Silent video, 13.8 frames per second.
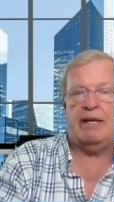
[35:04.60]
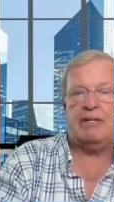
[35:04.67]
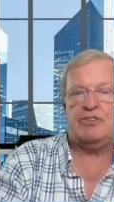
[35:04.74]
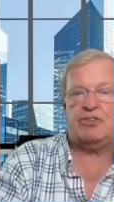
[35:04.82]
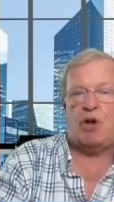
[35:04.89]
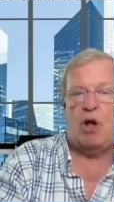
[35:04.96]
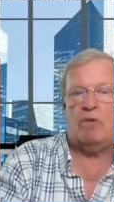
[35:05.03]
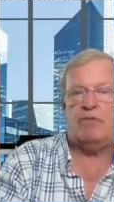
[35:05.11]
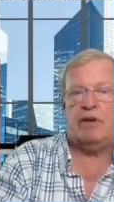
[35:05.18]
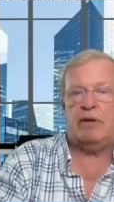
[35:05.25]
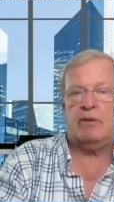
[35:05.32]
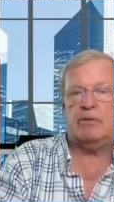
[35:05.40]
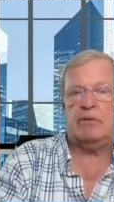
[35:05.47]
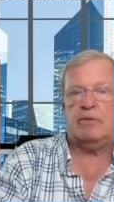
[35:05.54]
at
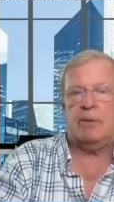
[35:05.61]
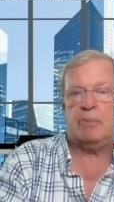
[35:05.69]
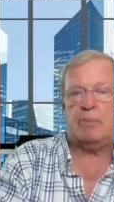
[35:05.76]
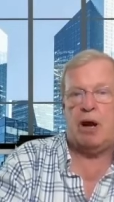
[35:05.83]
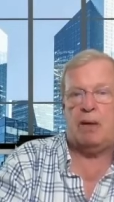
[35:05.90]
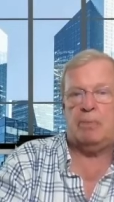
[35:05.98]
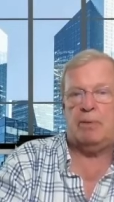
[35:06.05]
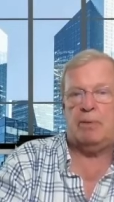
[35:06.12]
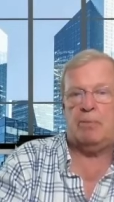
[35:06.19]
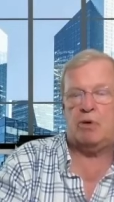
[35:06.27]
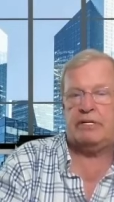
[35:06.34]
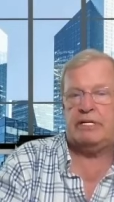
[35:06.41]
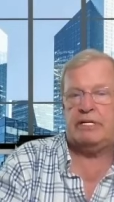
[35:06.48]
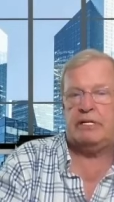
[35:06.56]
solving the problem
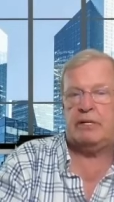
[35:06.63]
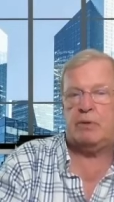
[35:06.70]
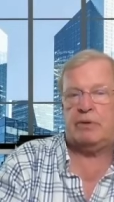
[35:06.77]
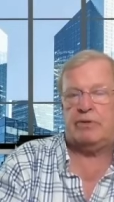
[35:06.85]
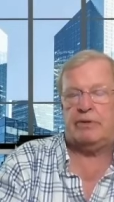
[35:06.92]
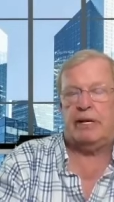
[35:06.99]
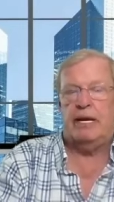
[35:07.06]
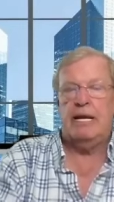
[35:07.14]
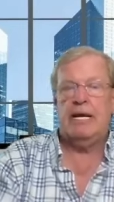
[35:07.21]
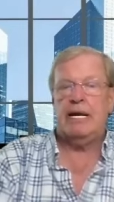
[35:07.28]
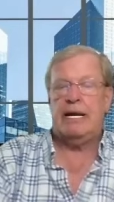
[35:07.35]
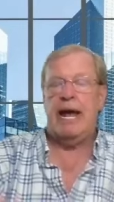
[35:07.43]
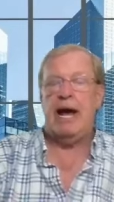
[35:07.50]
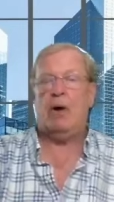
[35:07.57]
or dealing with it
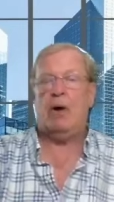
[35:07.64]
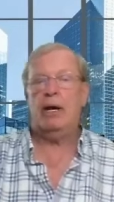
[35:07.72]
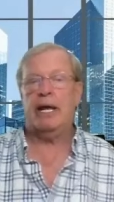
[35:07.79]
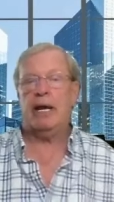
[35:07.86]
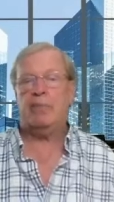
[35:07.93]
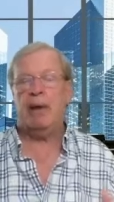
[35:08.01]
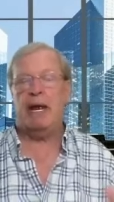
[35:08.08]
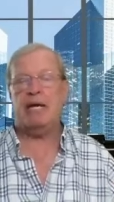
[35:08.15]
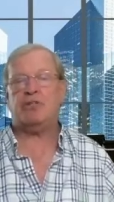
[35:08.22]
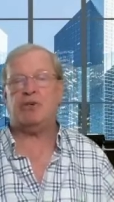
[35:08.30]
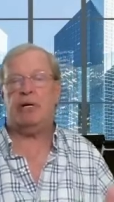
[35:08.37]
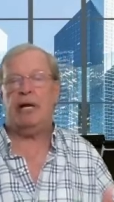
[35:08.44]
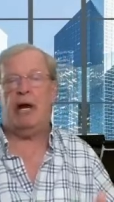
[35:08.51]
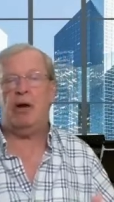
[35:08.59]
now it may
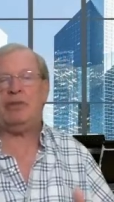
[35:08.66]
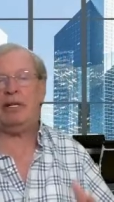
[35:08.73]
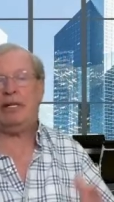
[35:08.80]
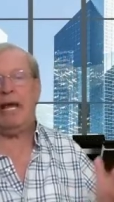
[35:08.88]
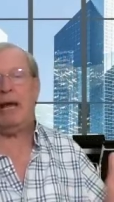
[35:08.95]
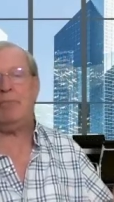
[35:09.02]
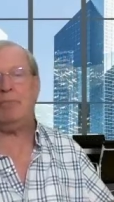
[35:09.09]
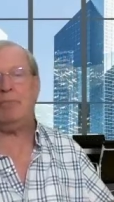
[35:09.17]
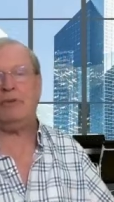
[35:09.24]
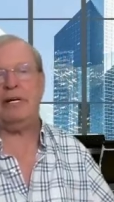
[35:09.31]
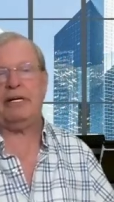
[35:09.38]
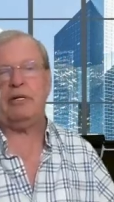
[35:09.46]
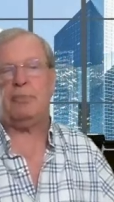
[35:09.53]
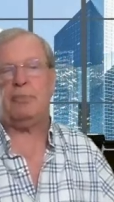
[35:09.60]
turn out that that
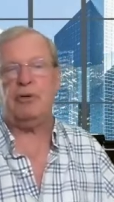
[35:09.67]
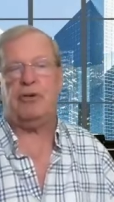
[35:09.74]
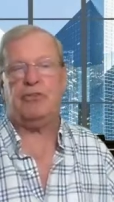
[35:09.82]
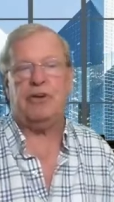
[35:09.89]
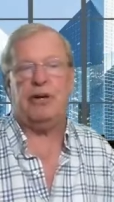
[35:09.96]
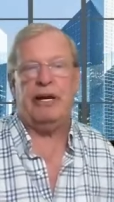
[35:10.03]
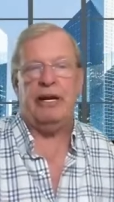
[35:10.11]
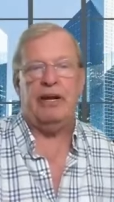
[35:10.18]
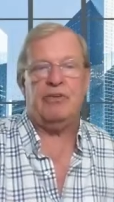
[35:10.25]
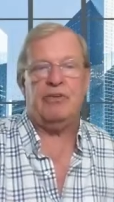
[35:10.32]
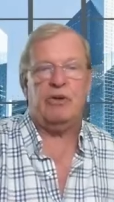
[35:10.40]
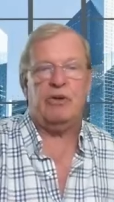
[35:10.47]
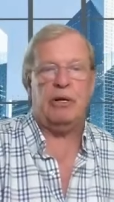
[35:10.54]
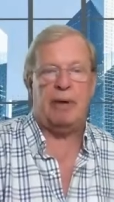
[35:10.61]
particular person
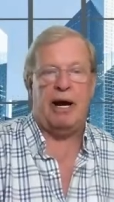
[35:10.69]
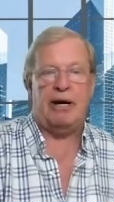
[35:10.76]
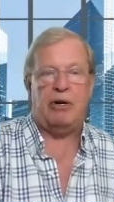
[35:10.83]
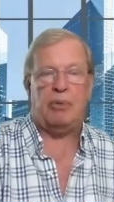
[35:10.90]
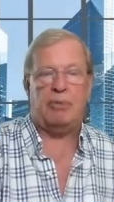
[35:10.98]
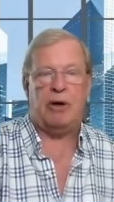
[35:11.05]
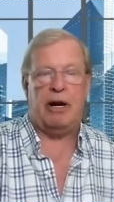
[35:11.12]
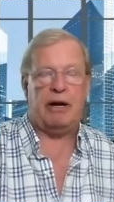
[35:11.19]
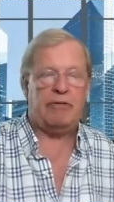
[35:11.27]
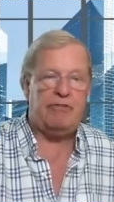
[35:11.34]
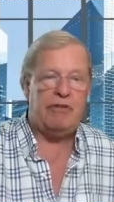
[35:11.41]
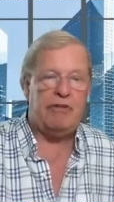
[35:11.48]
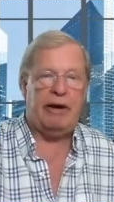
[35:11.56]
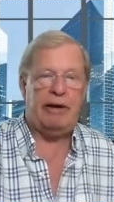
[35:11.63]
isn't going to buy your product
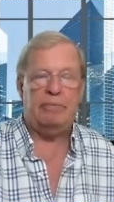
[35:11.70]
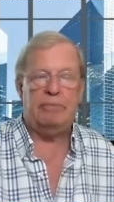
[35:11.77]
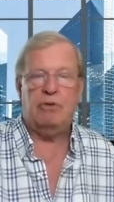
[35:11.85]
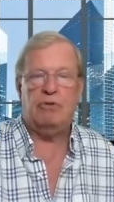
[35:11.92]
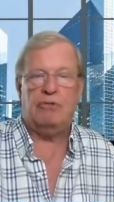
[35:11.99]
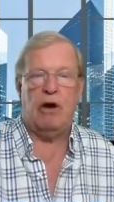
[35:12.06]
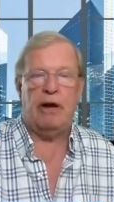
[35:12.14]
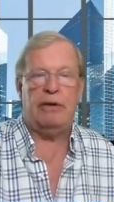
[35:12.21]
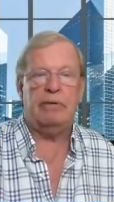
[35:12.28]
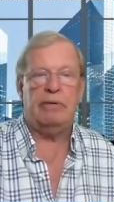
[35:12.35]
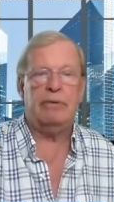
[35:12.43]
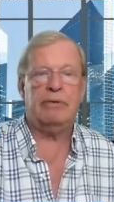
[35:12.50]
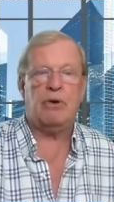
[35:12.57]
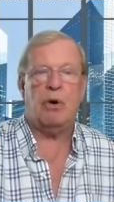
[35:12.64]
fine move on
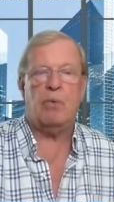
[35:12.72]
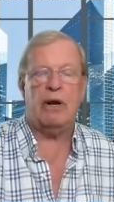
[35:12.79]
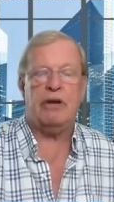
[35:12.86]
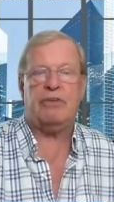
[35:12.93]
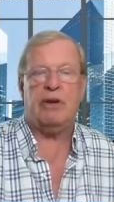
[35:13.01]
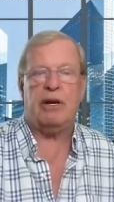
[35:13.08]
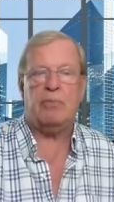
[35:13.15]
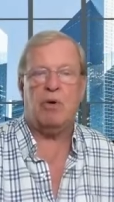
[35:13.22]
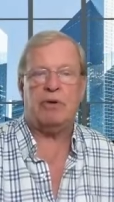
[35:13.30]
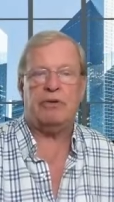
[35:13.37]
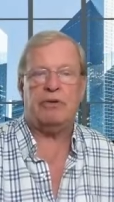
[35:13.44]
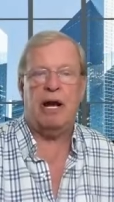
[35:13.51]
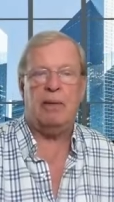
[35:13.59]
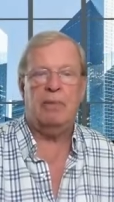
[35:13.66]
don't waste any more
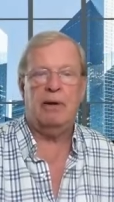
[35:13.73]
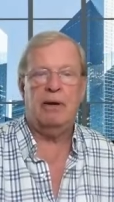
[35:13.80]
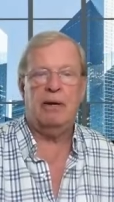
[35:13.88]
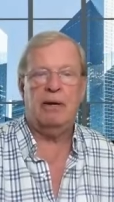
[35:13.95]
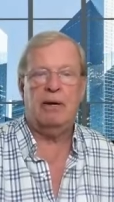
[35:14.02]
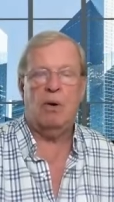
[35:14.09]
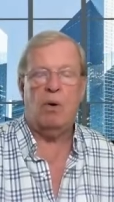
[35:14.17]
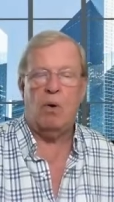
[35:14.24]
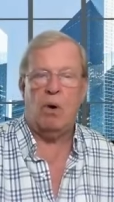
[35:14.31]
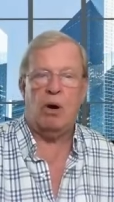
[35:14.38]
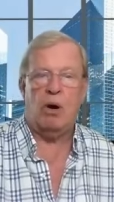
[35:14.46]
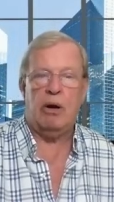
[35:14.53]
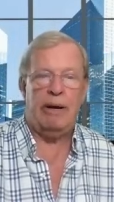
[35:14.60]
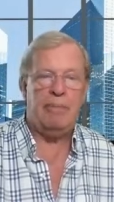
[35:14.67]
time
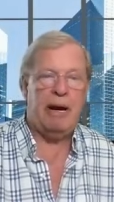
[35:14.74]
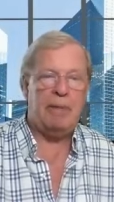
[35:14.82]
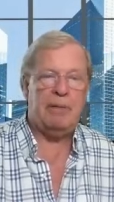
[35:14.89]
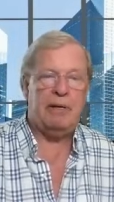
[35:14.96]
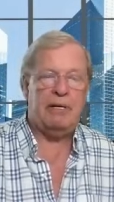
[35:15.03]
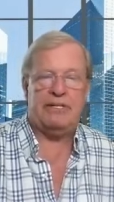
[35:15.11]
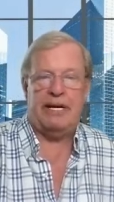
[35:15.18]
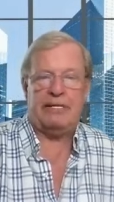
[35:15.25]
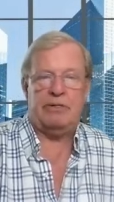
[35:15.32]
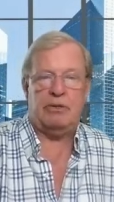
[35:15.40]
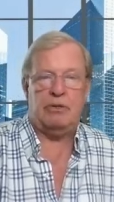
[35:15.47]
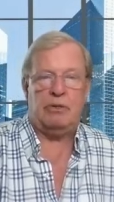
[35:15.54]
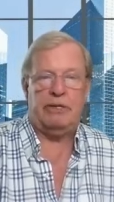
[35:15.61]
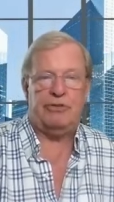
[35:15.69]
or it might be a
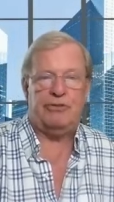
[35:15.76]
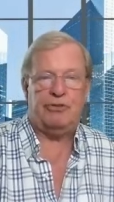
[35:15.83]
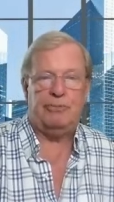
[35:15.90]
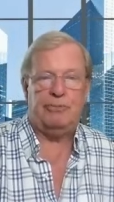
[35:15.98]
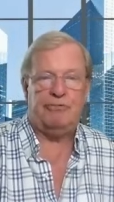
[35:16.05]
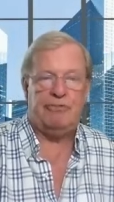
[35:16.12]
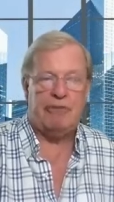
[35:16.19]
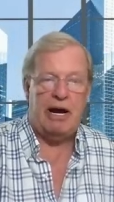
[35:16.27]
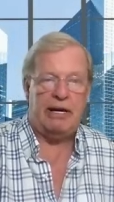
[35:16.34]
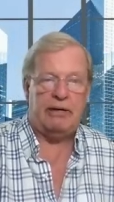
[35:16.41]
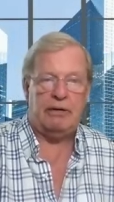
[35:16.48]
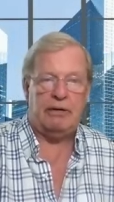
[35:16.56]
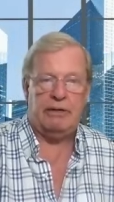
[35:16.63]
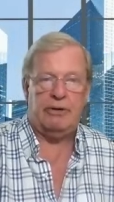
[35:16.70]
technical issue
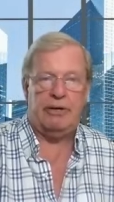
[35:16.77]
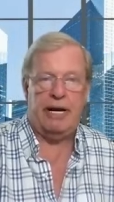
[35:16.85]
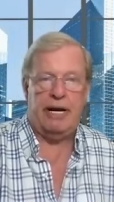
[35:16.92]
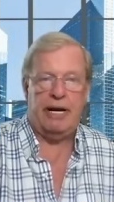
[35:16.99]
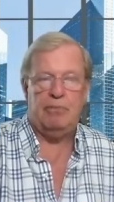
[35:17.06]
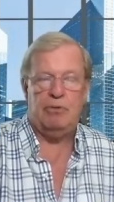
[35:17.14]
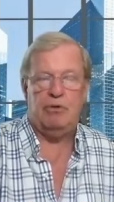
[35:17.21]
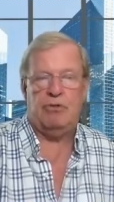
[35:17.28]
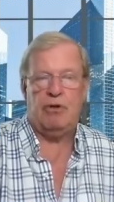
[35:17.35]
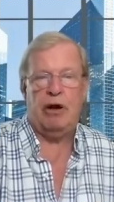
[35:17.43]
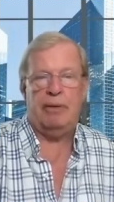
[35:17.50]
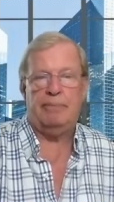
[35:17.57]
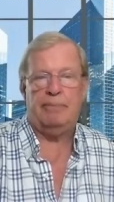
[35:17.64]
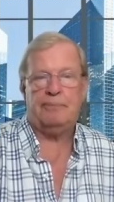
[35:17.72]
fine clear it up move
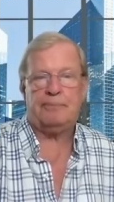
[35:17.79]
on